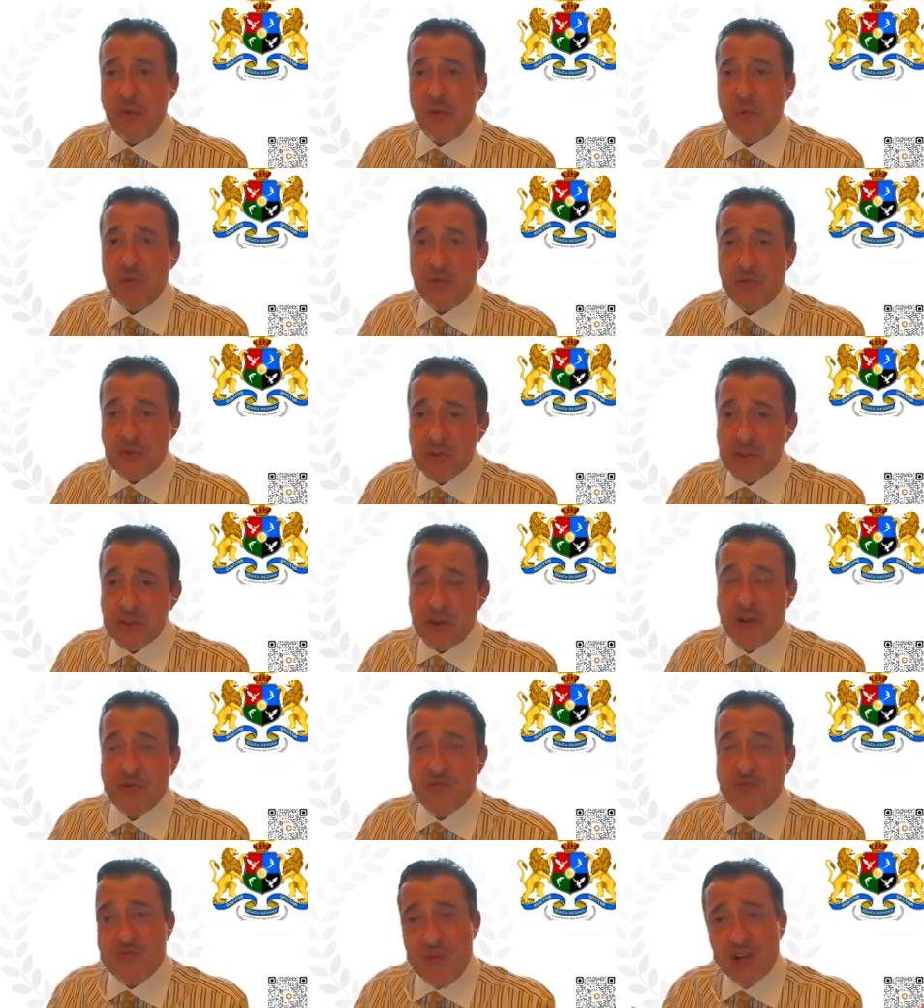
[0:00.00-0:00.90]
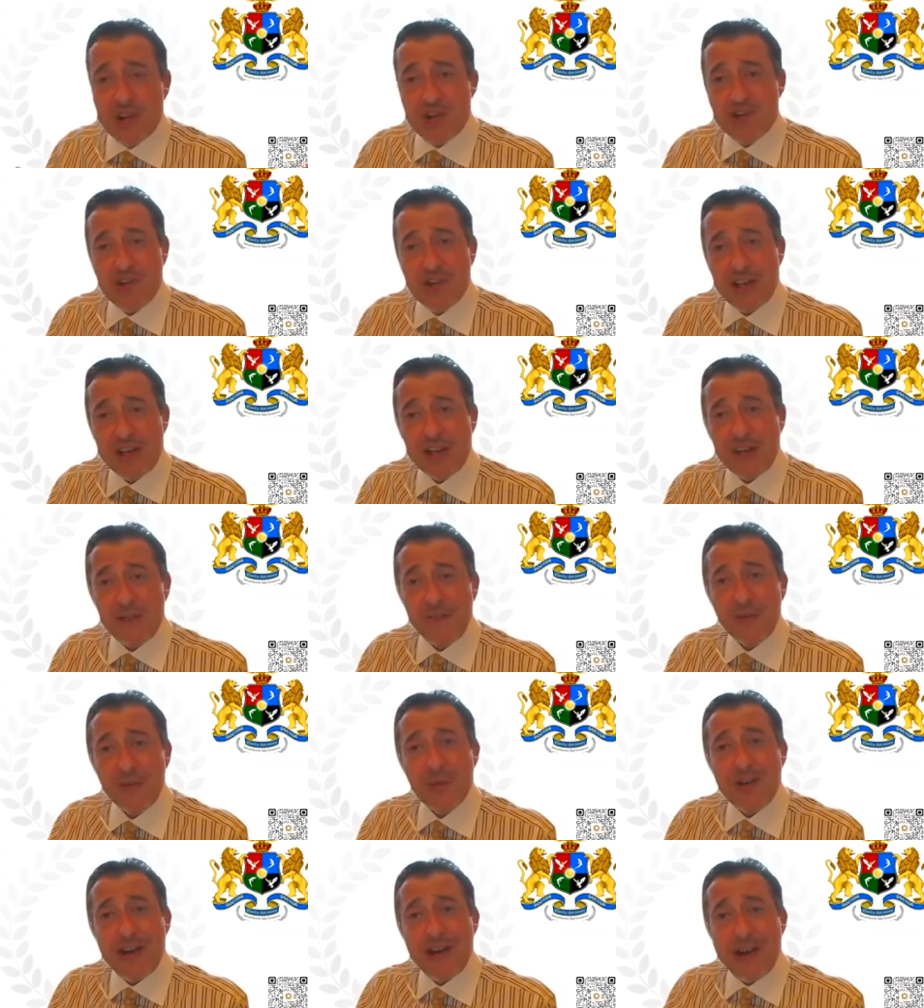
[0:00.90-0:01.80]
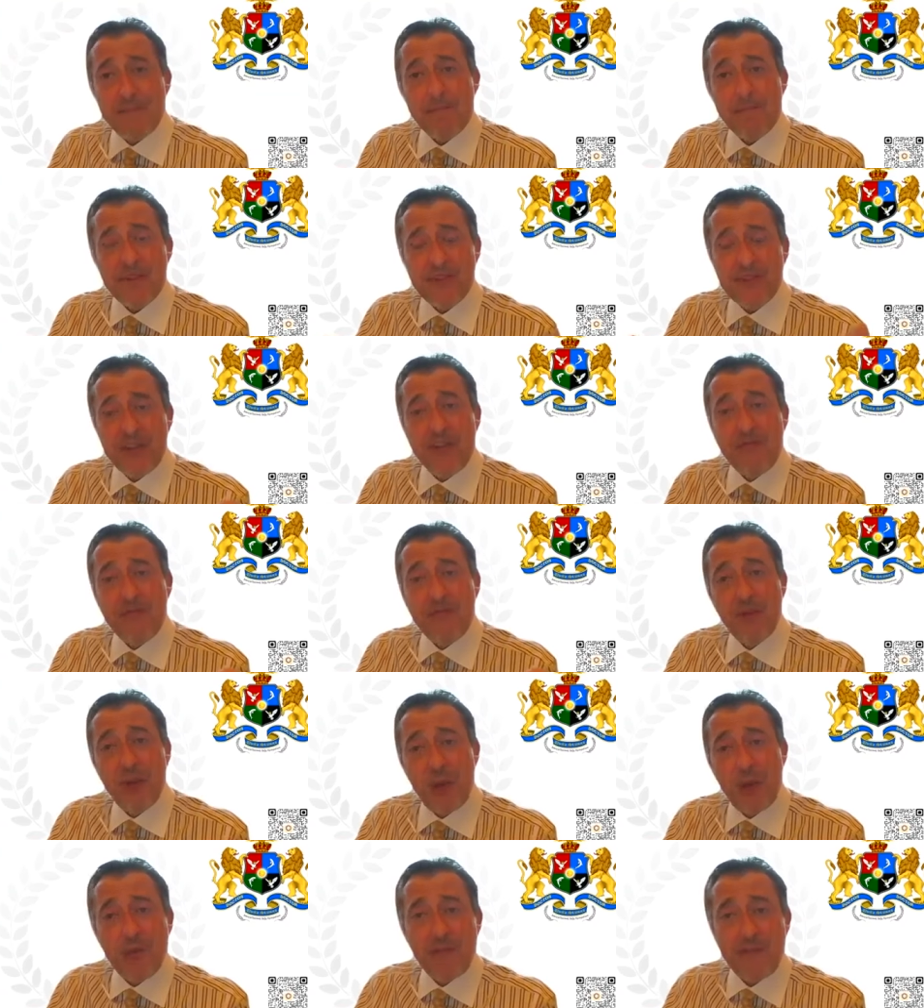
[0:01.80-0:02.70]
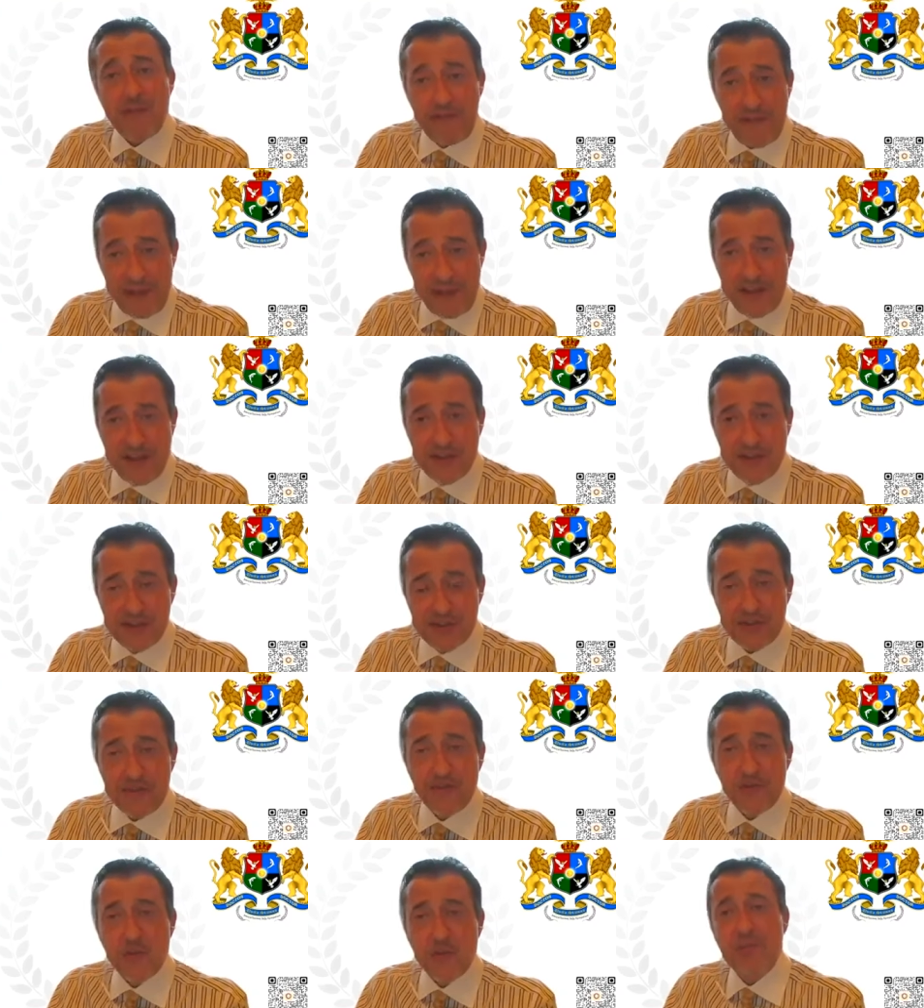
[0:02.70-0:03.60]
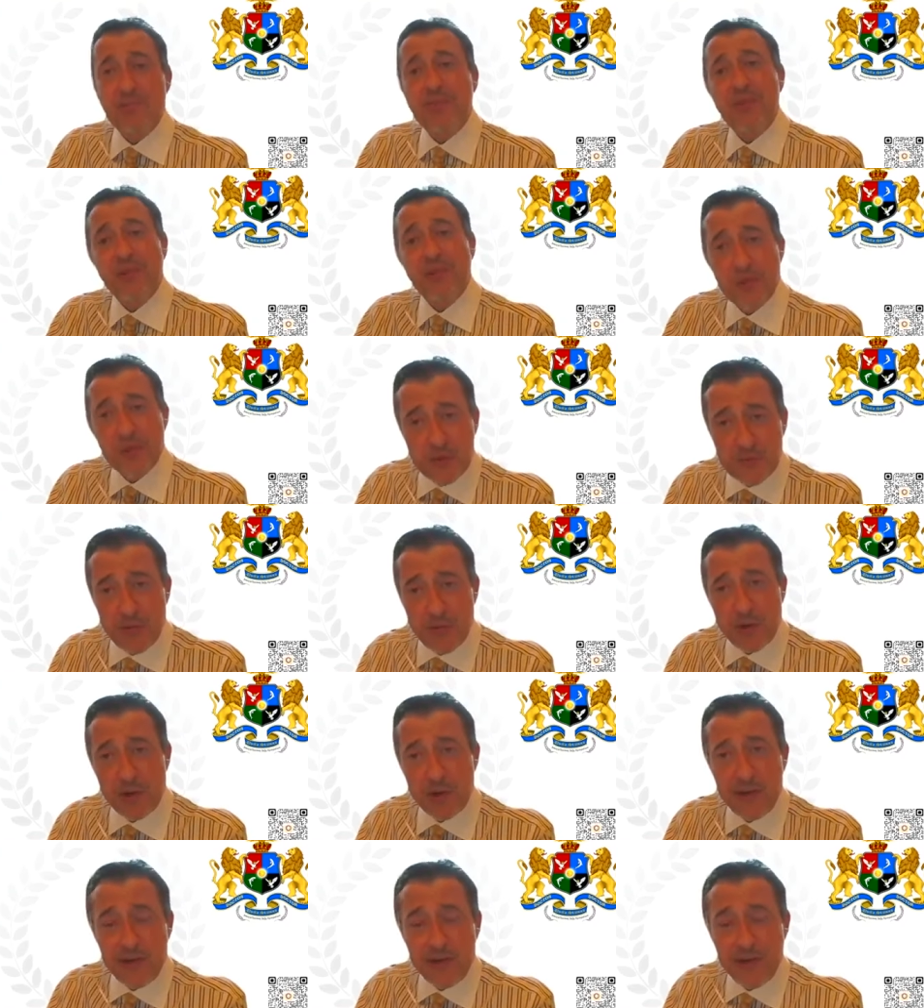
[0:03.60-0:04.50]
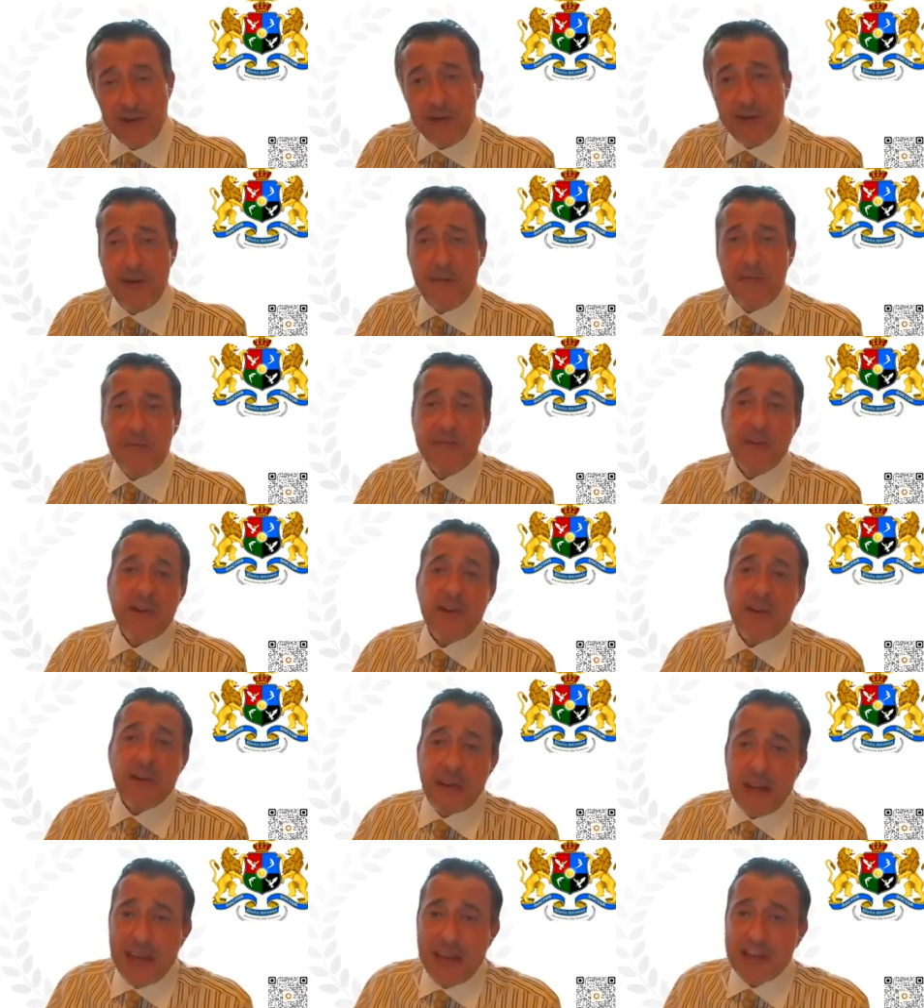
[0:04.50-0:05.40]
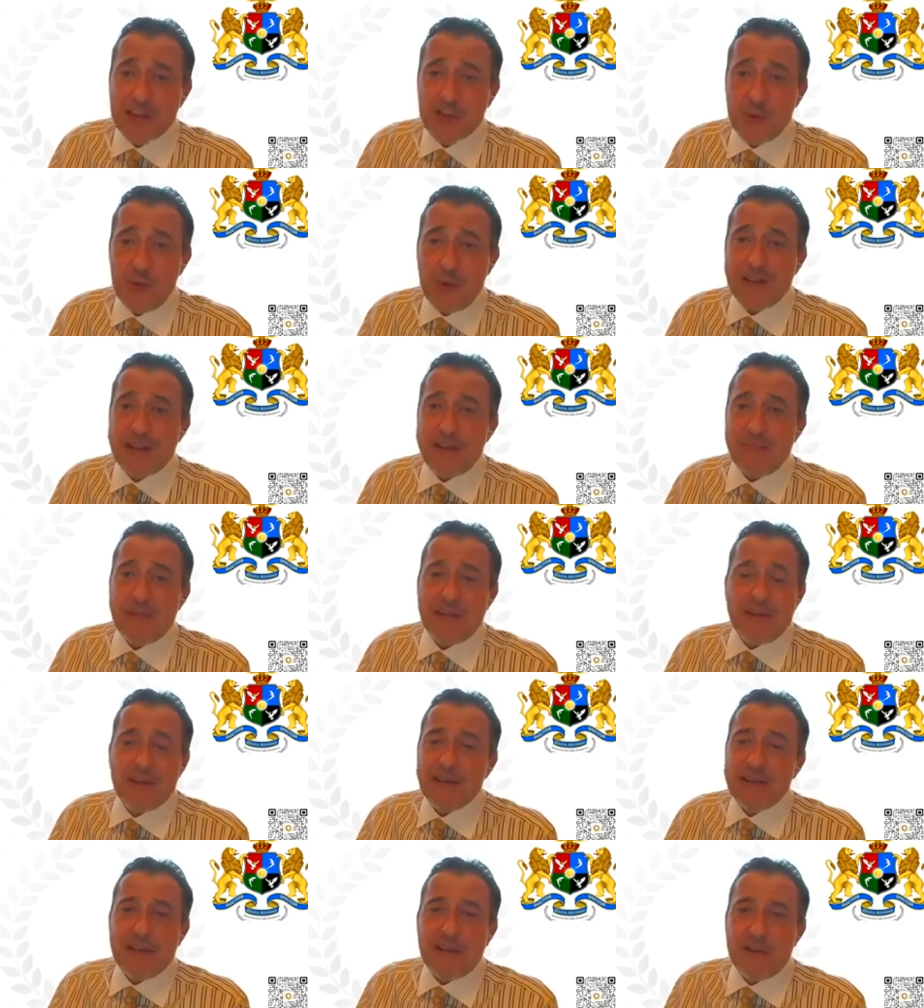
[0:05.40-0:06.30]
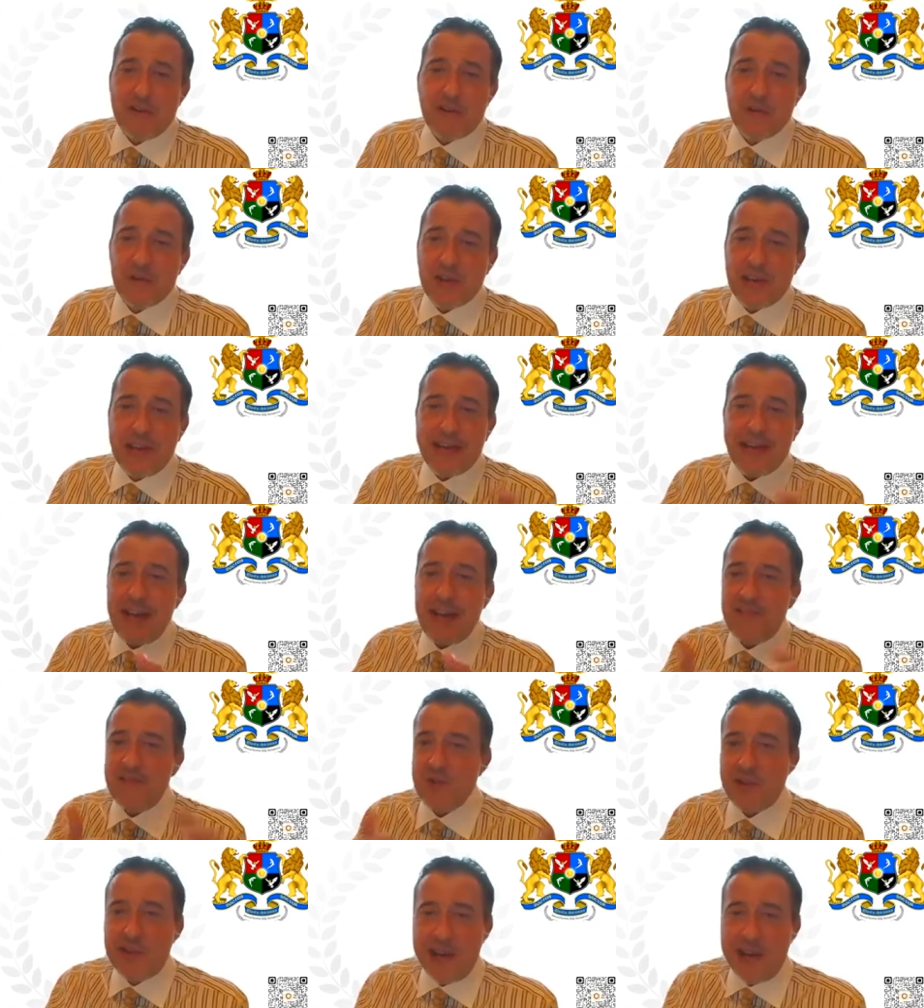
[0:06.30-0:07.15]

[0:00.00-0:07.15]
when you start rushing to compensate for lower fees to produce more, guess what? I mean, you can't have your